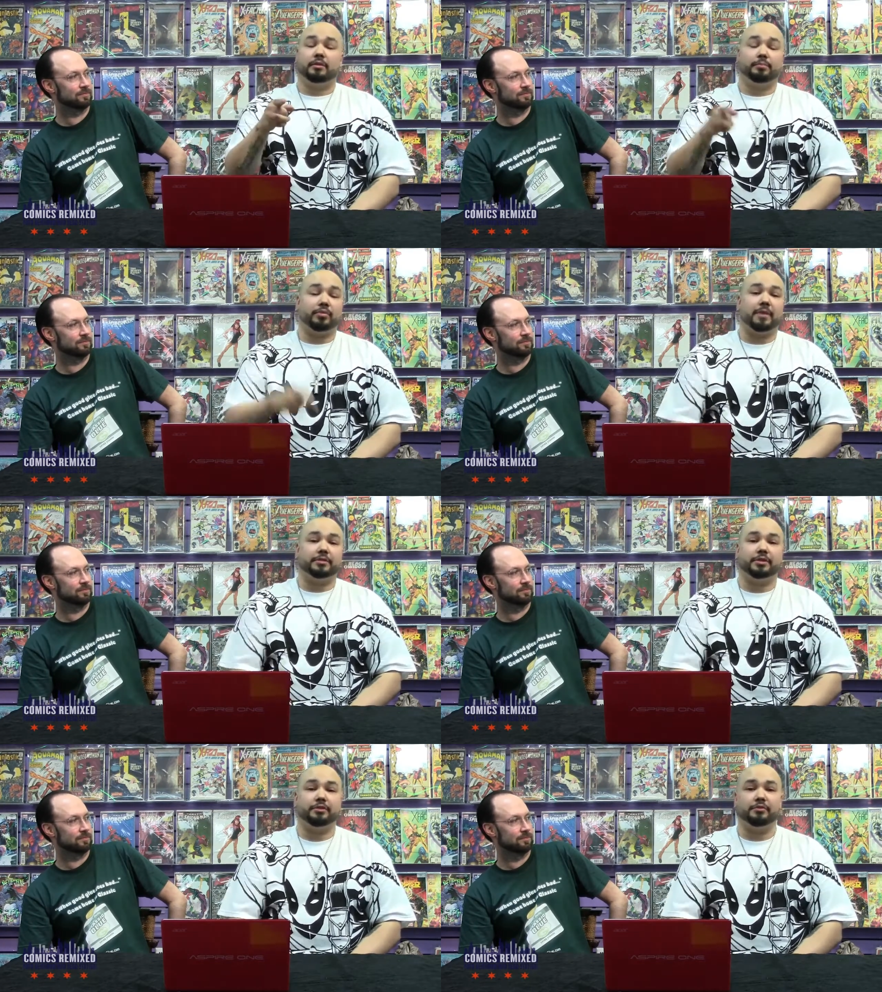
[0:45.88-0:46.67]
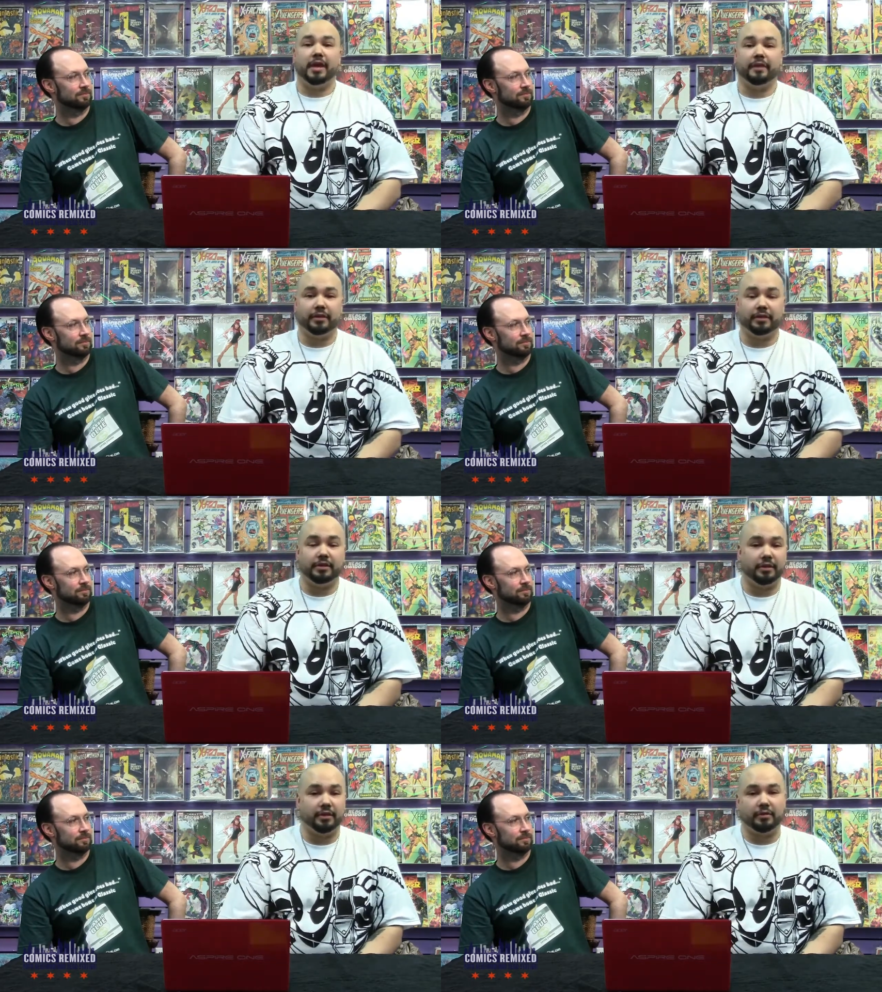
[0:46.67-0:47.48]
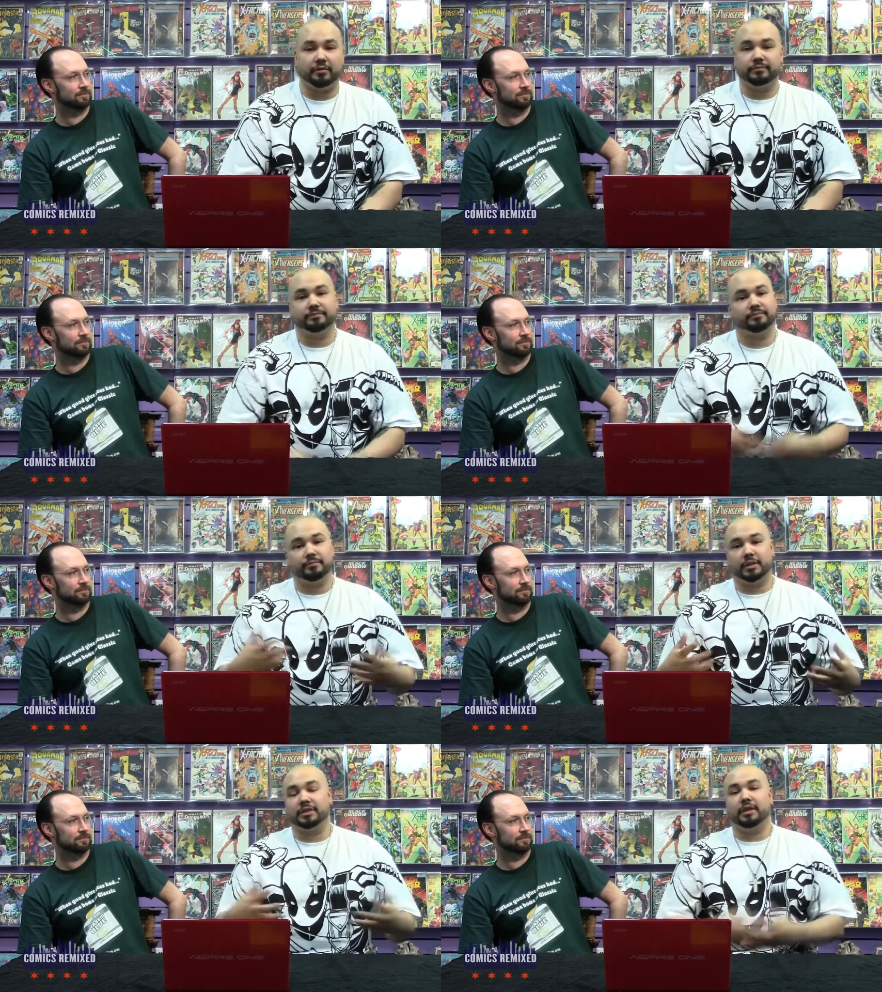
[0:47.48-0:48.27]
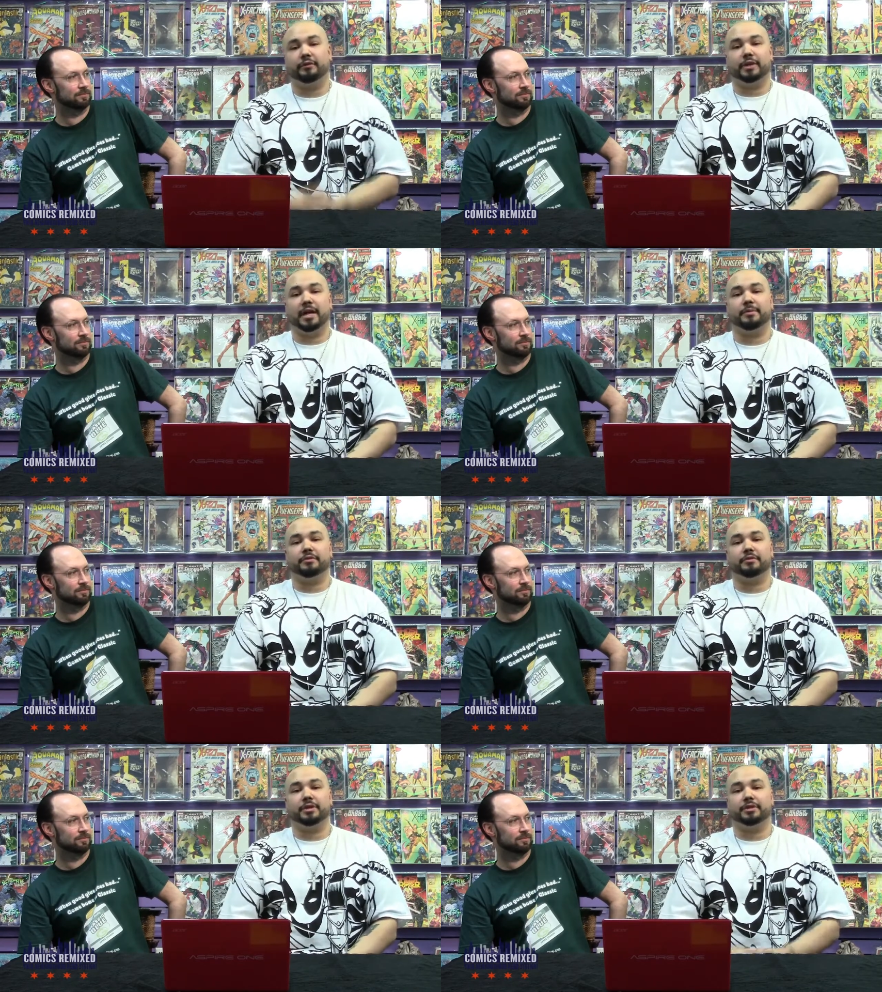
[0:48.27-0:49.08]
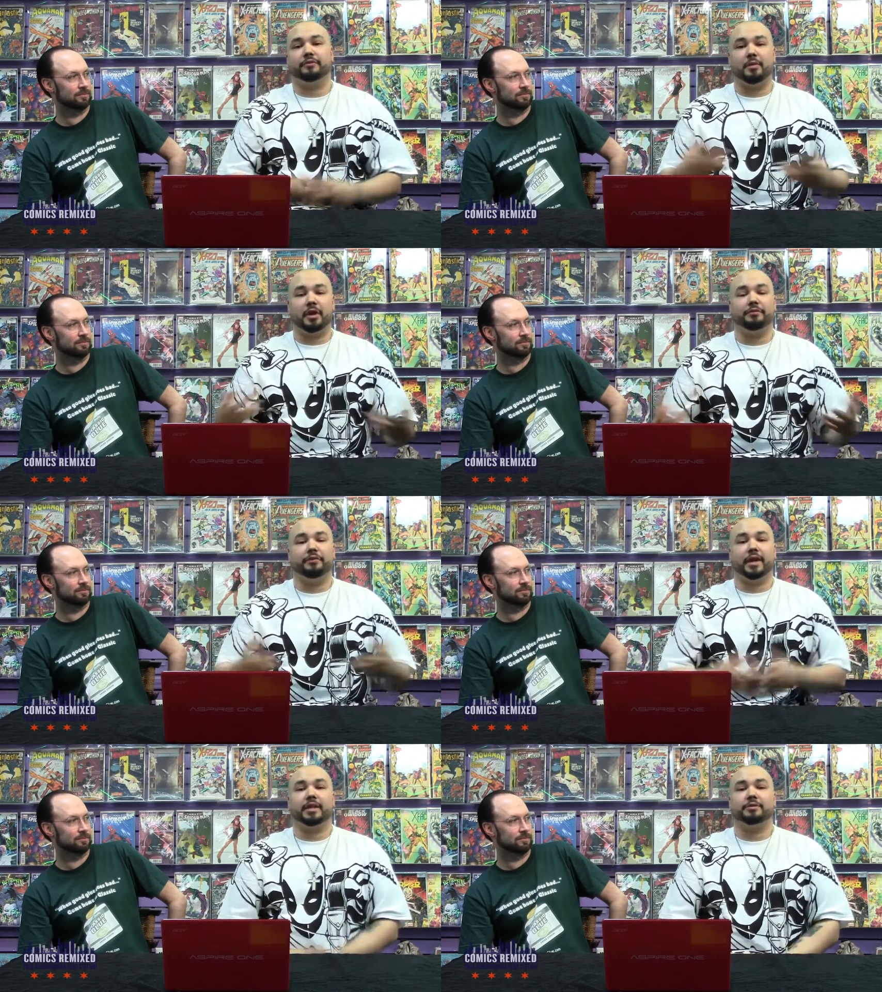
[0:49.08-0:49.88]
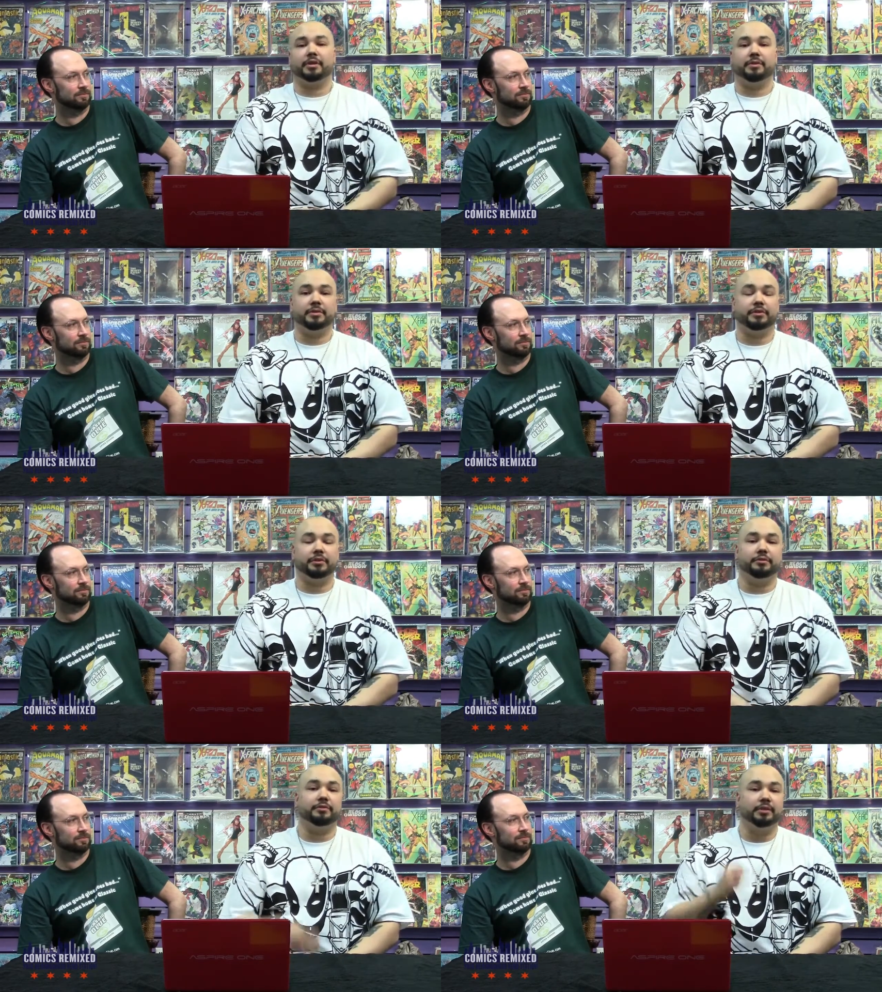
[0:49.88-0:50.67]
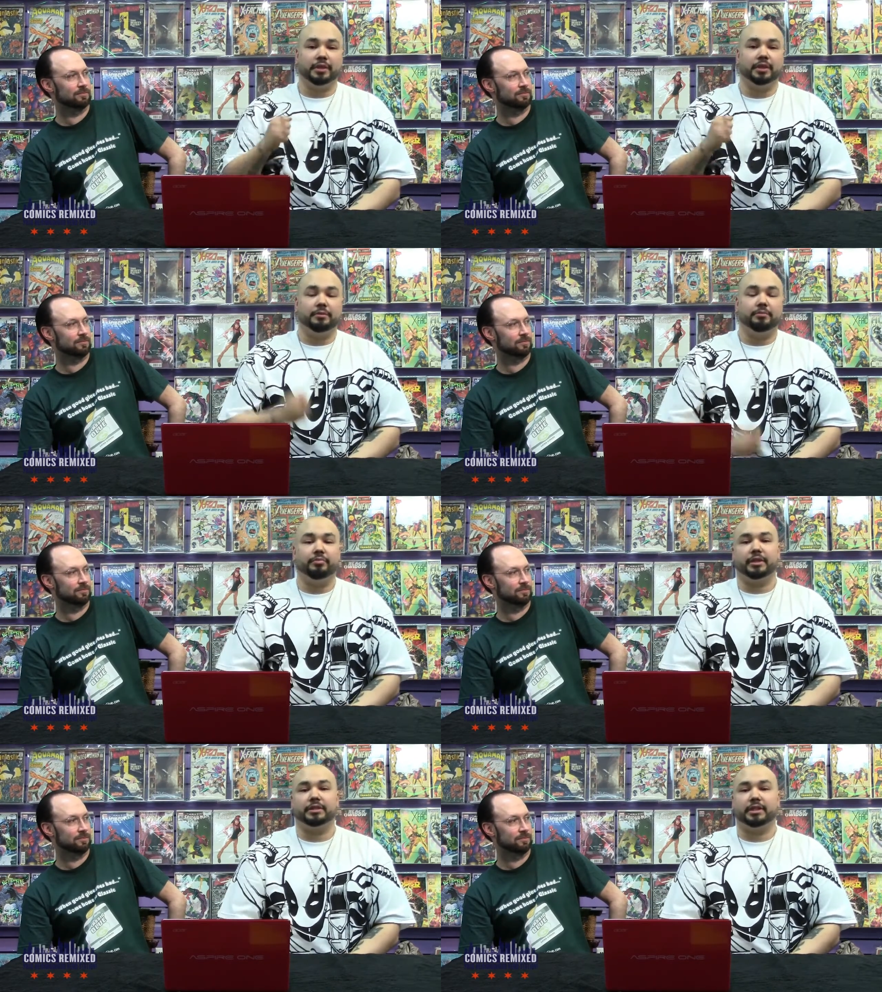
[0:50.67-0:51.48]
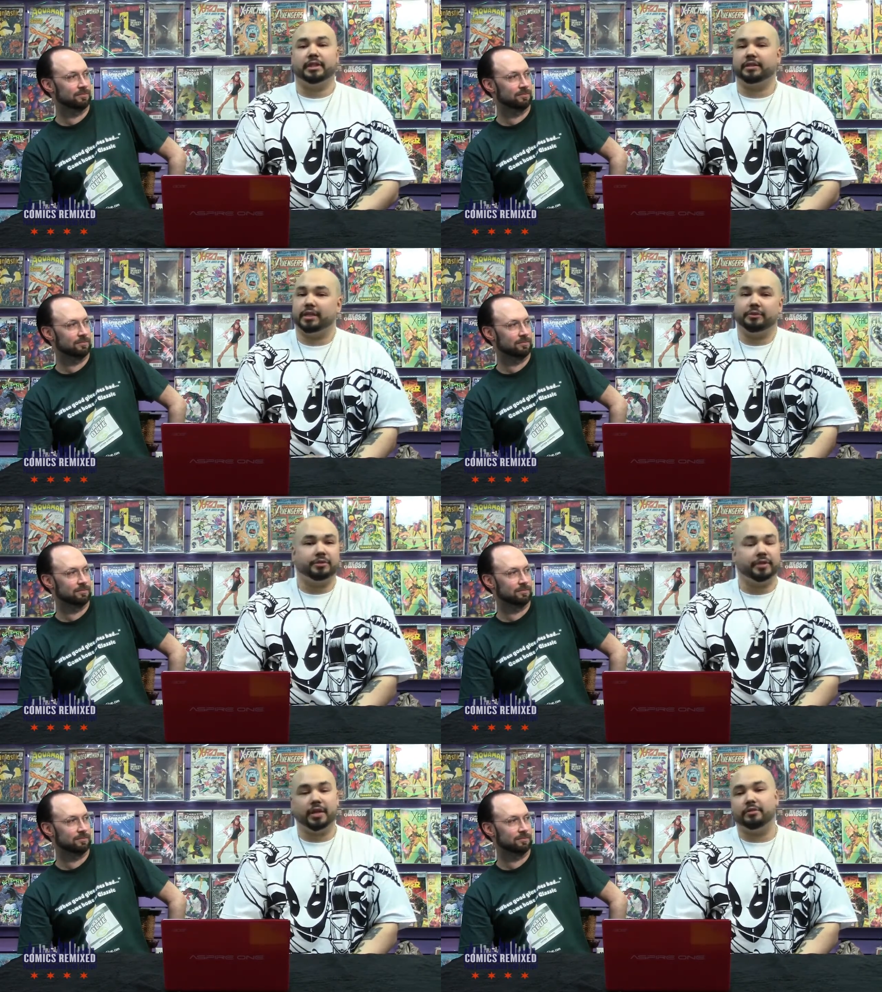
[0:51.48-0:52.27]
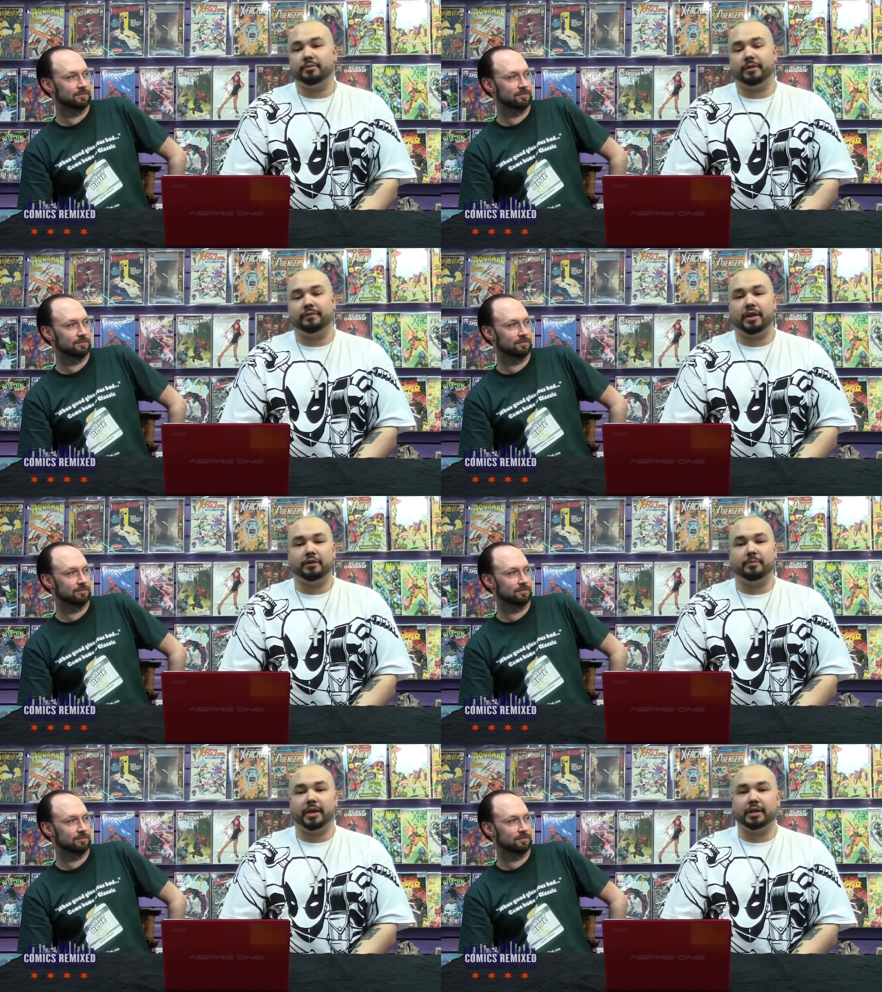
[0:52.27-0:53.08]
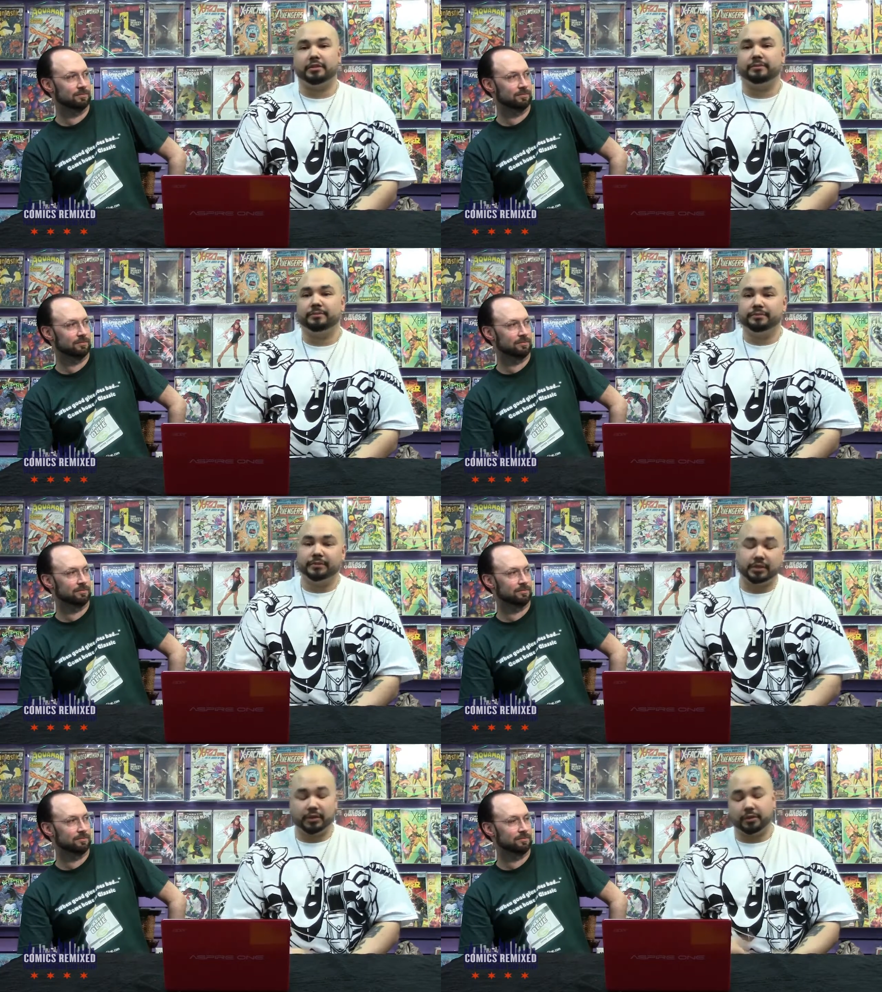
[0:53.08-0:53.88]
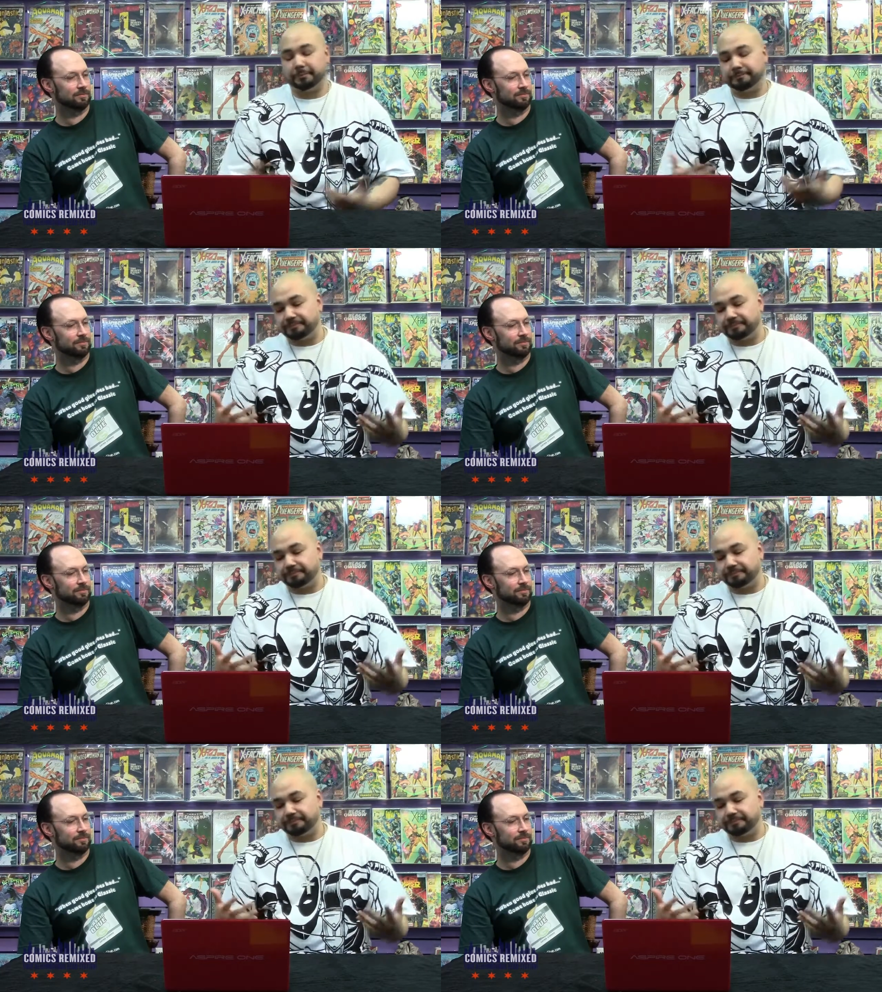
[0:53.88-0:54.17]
Speaker 1: Props to you, David. You know, much love from Comics Remixed and from all the fans. We're gonna miss you, but uh, you gotta do what you gotta do, man. Follow your passion. So,